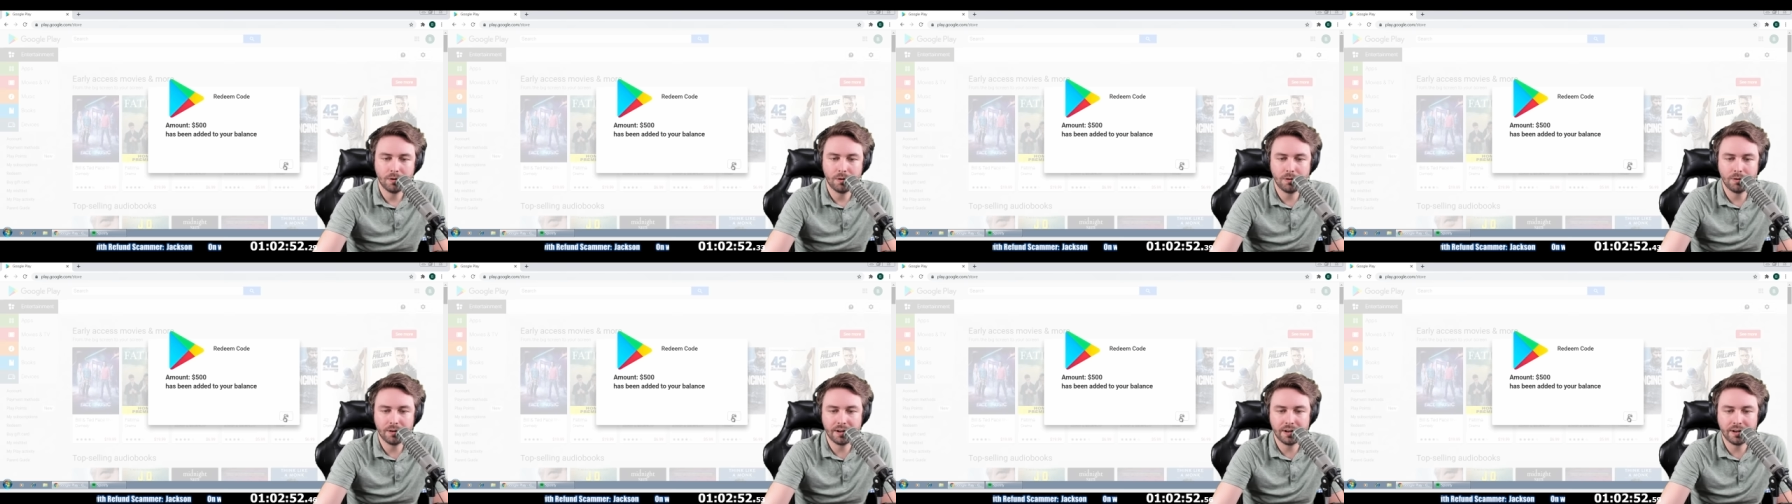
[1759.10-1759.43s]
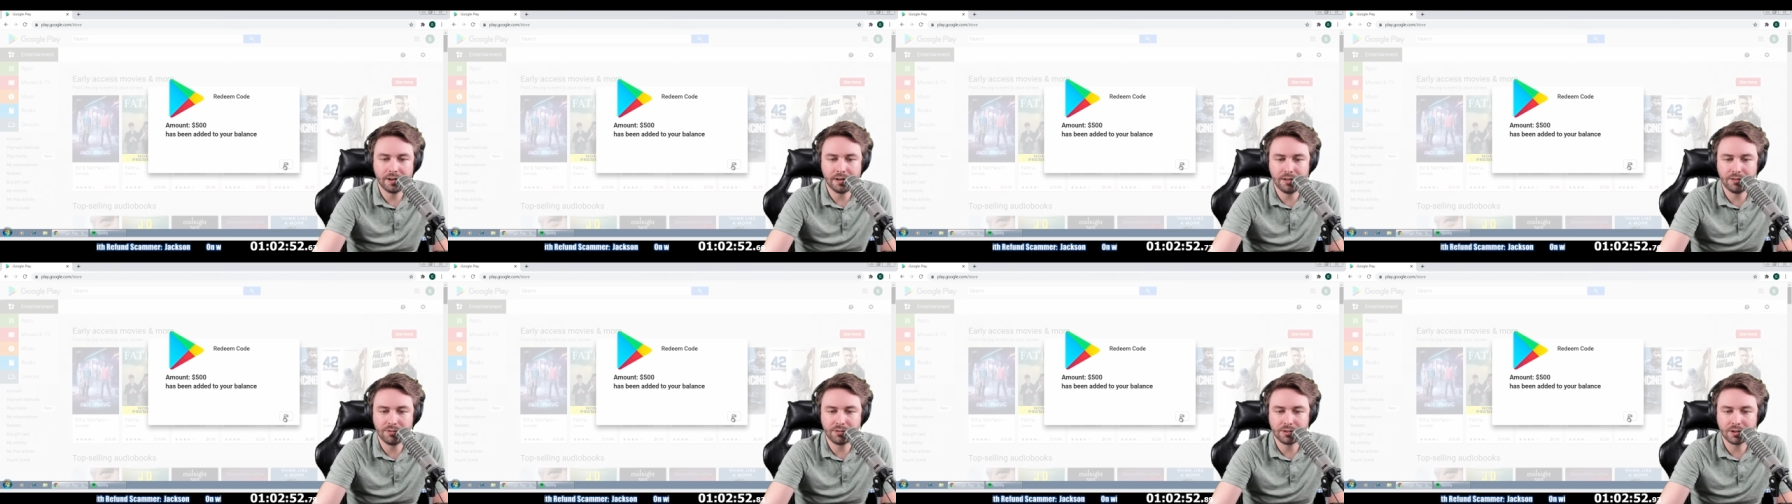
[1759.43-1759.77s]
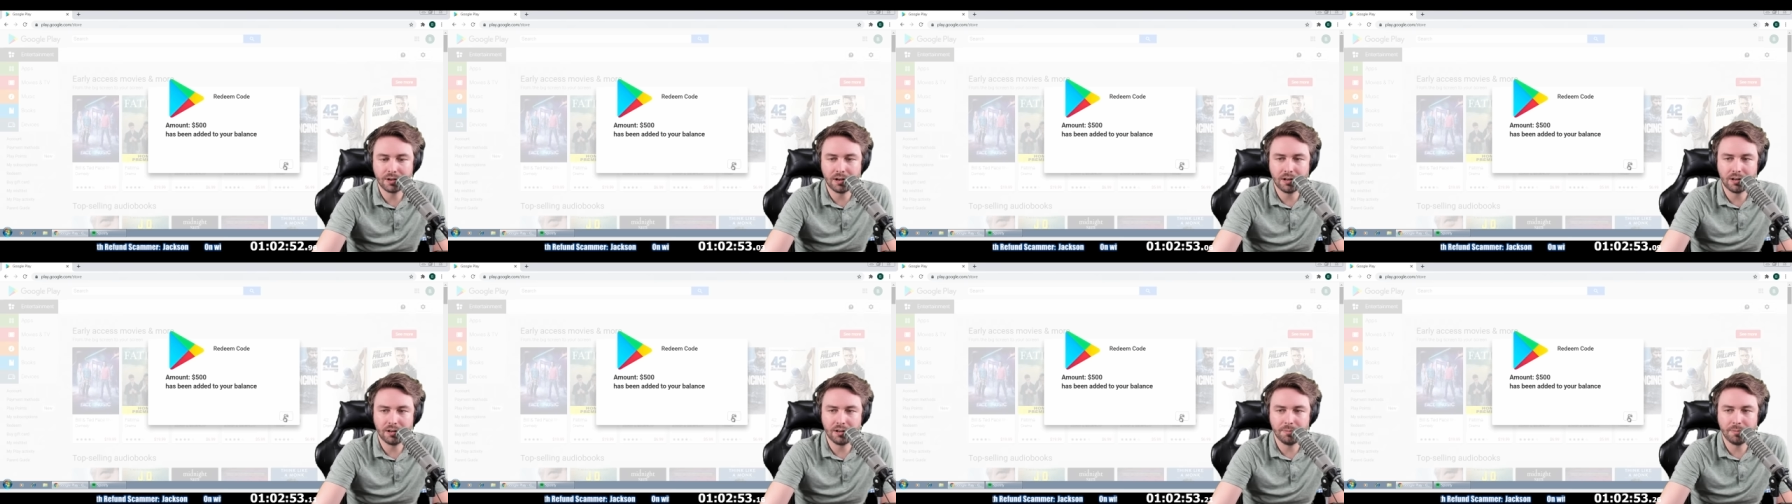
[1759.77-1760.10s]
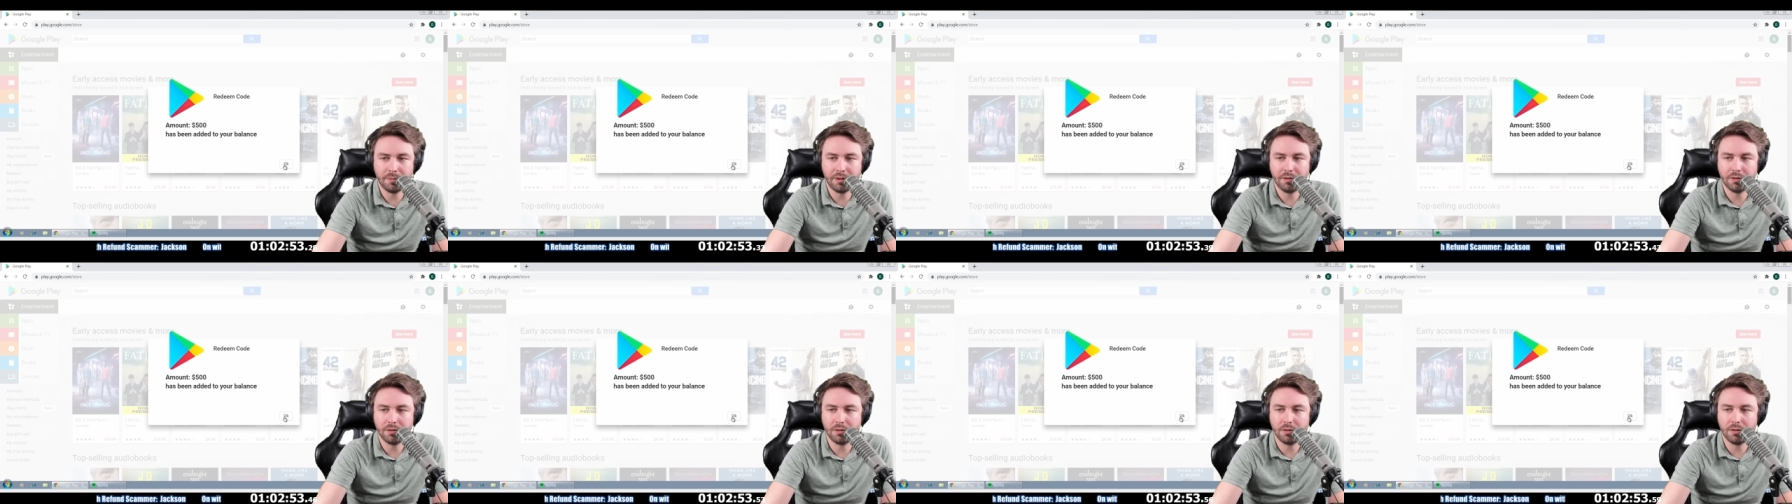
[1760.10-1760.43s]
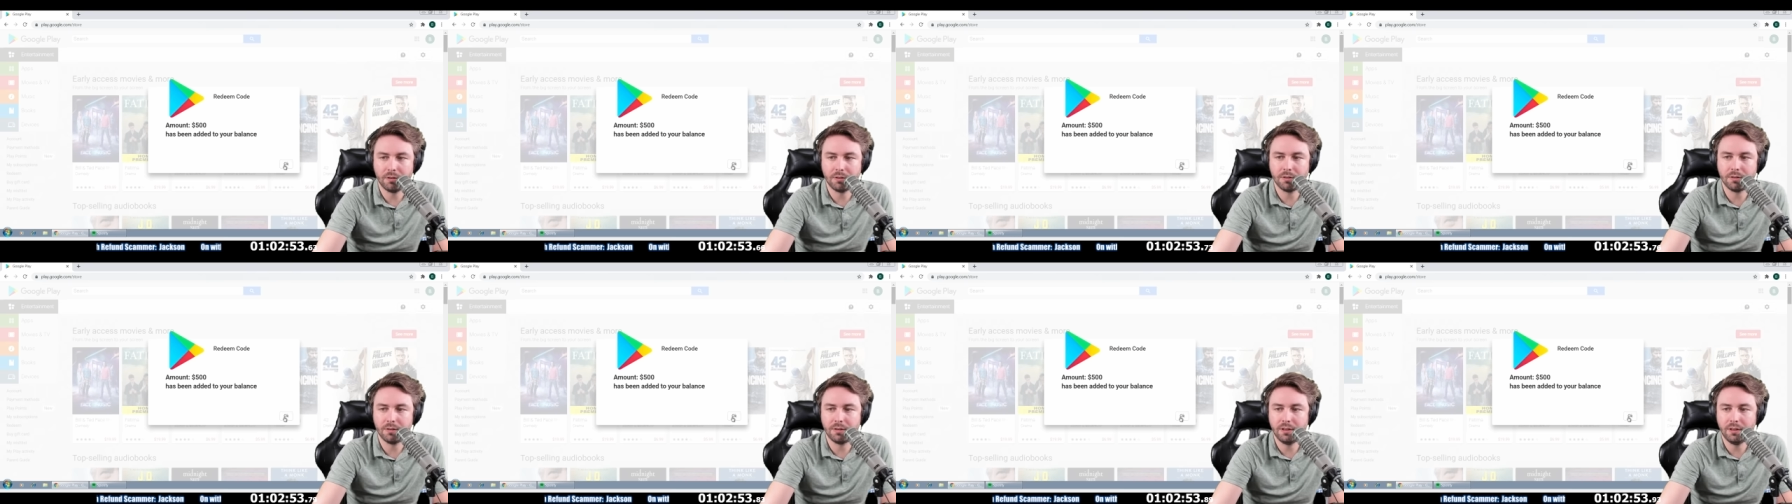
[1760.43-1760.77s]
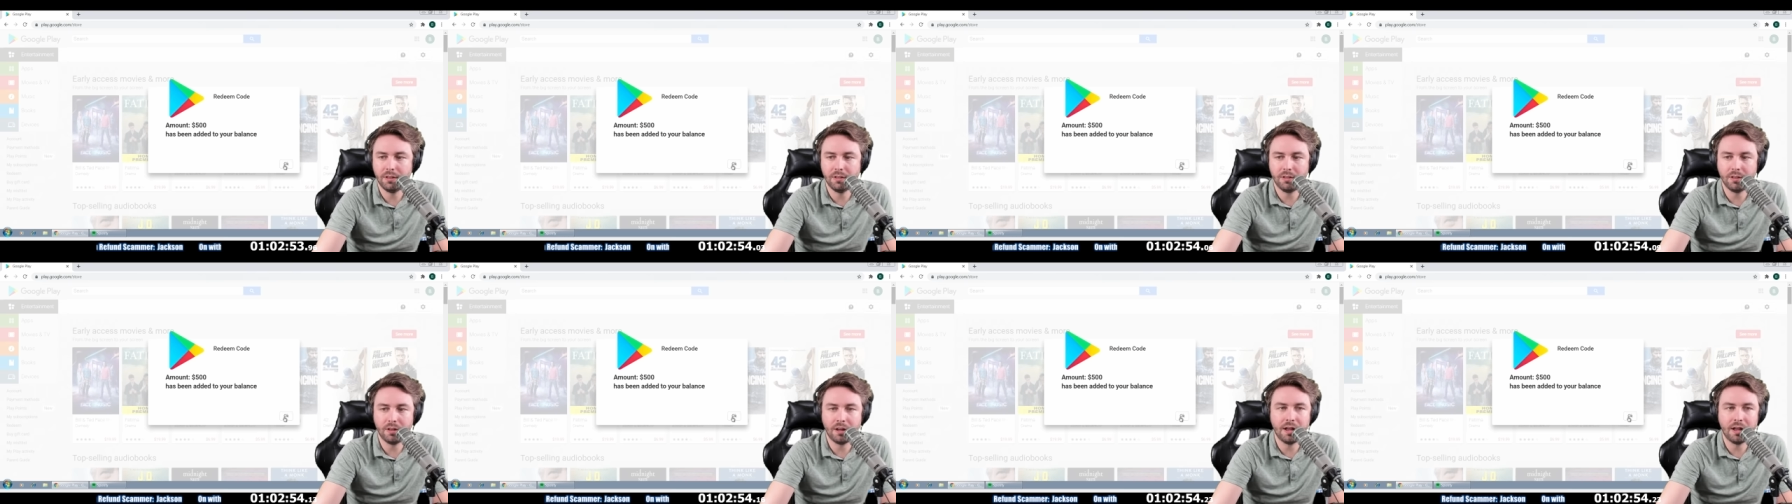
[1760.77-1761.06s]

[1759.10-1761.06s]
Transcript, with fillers: Hold I'm on, waiting he's calling for you. Me. Oh, give me the card.